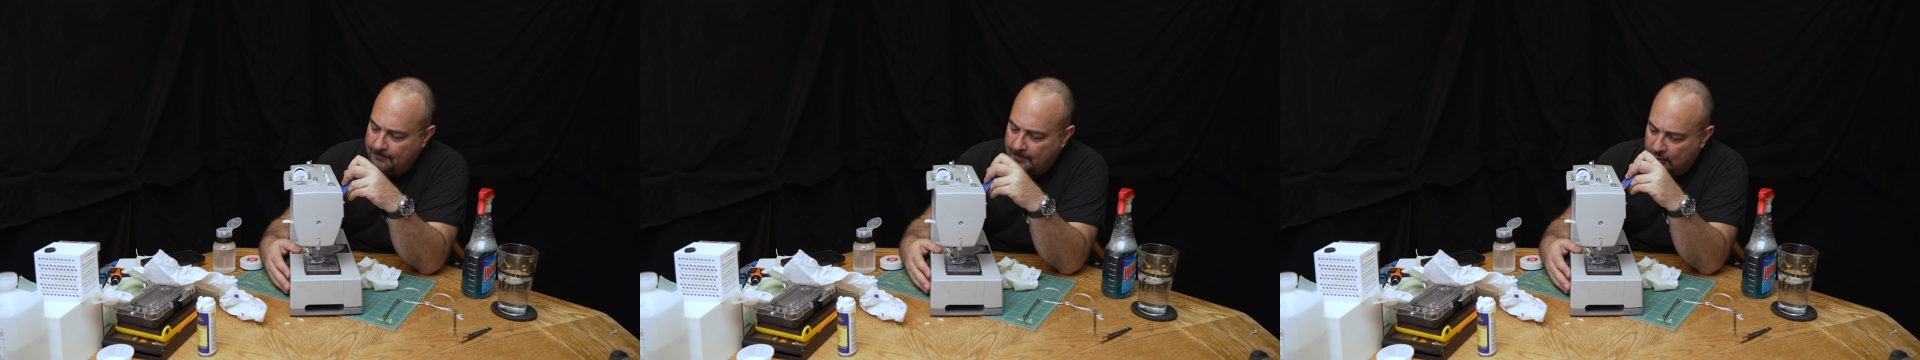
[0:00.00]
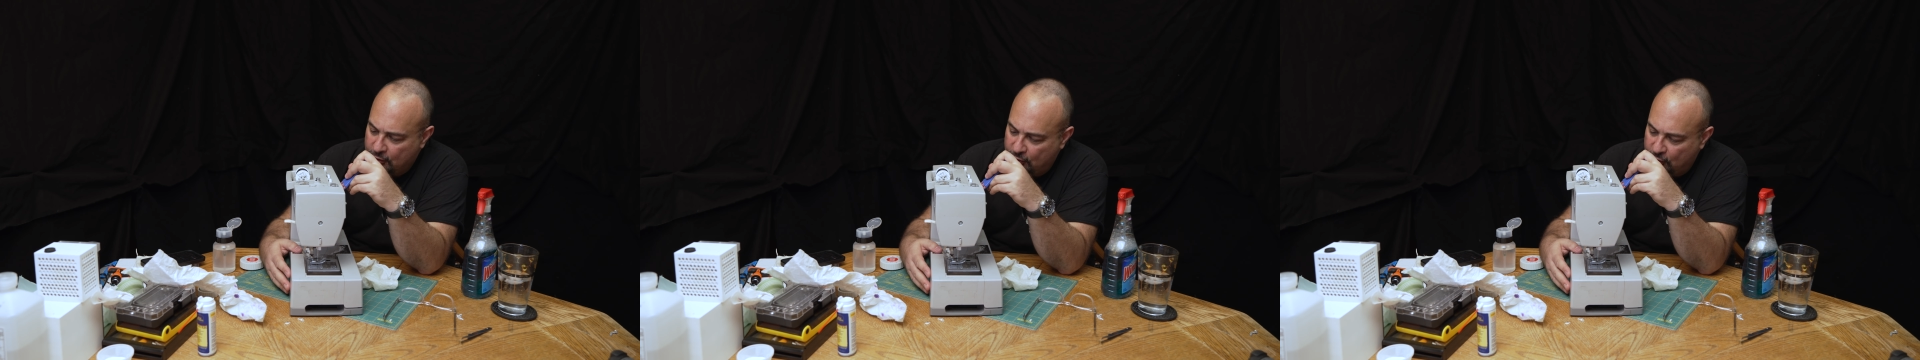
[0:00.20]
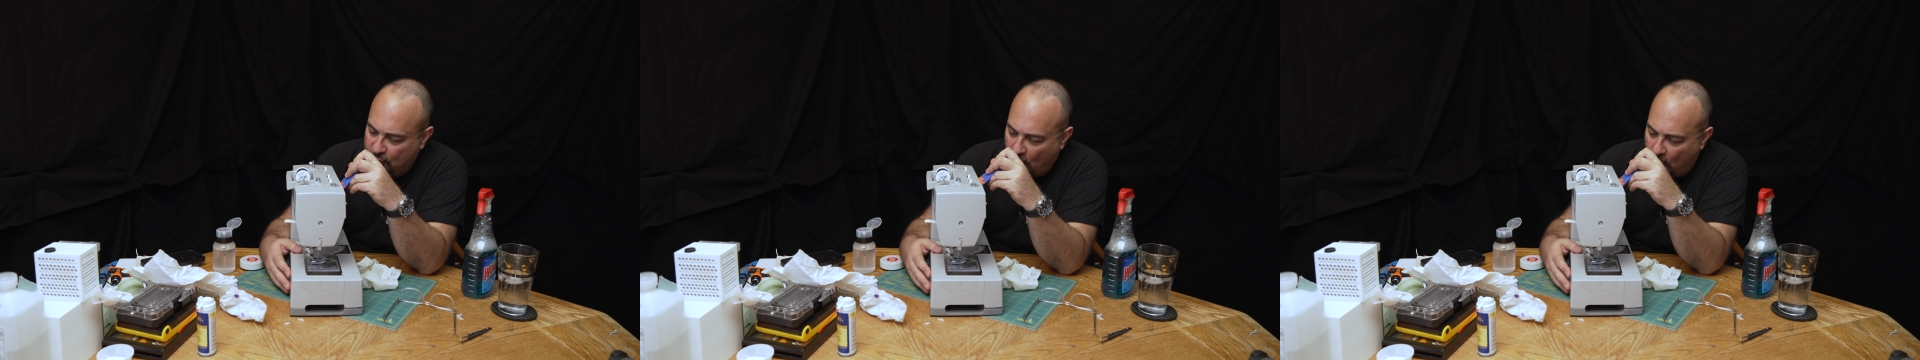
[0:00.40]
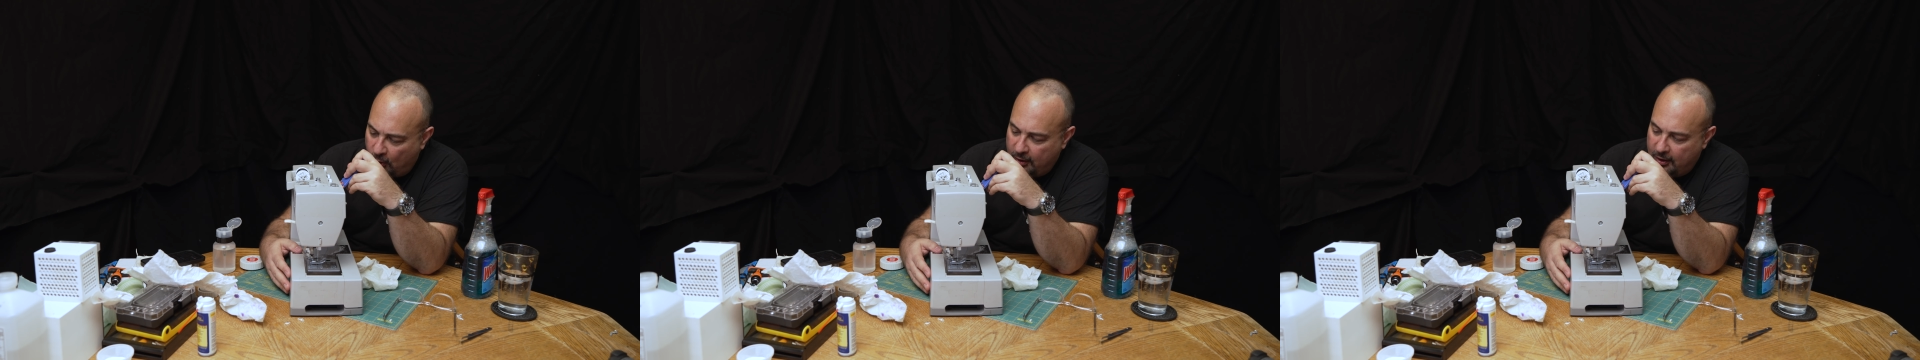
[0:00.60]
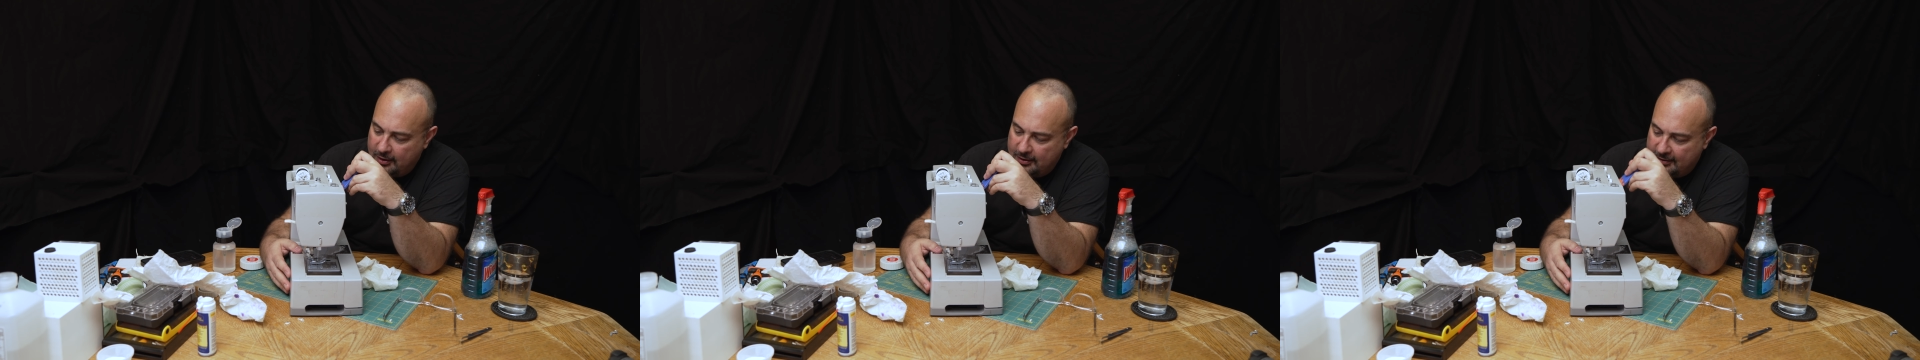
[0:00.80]

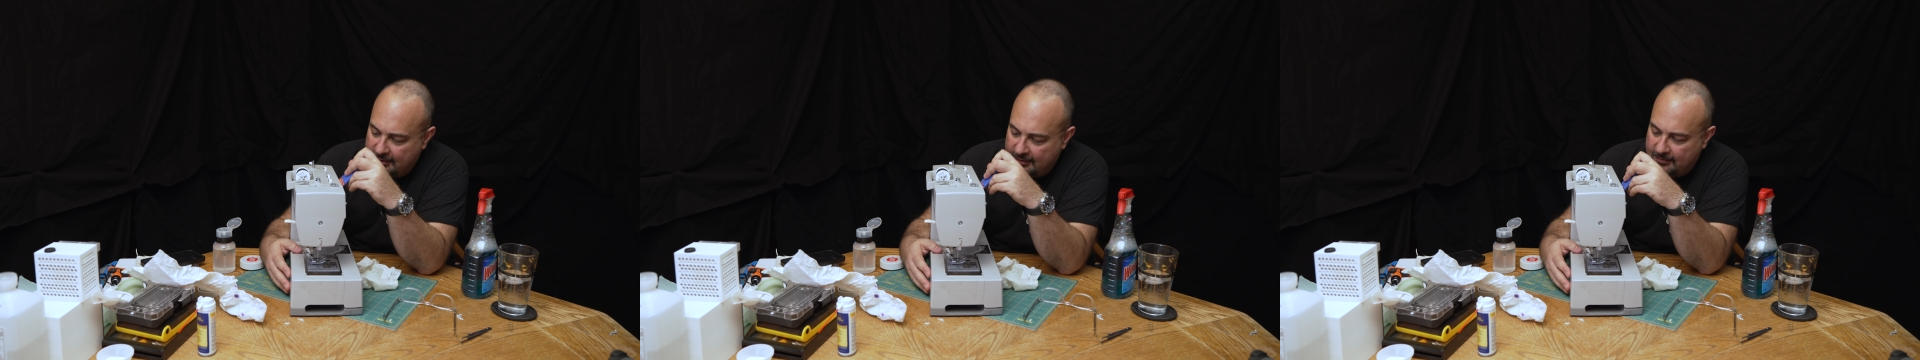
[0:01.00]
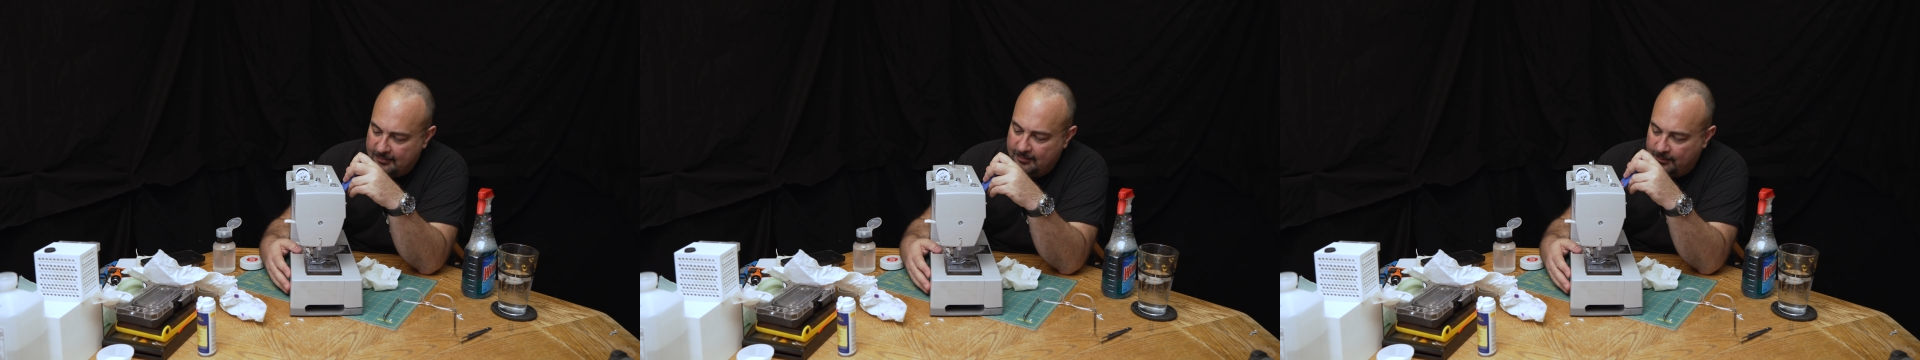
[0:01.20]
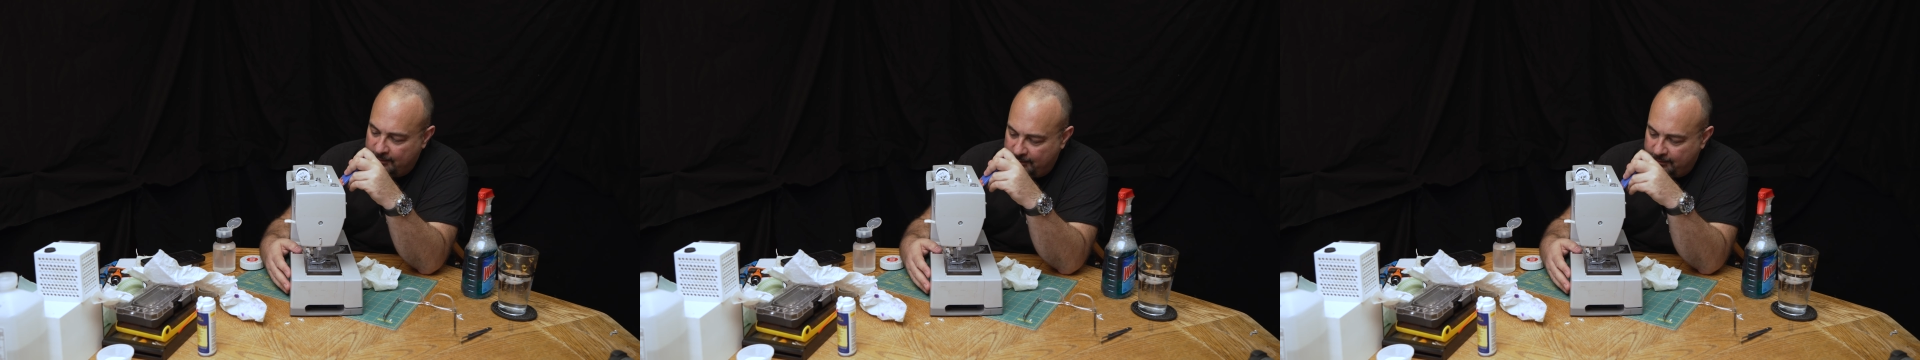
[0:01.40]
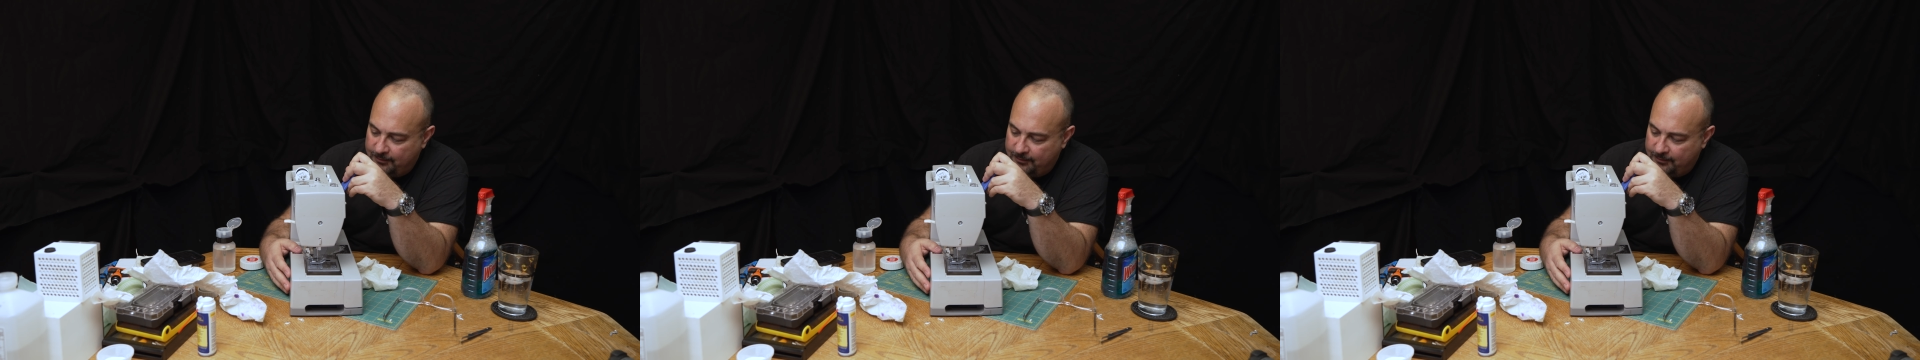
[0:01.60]
swords and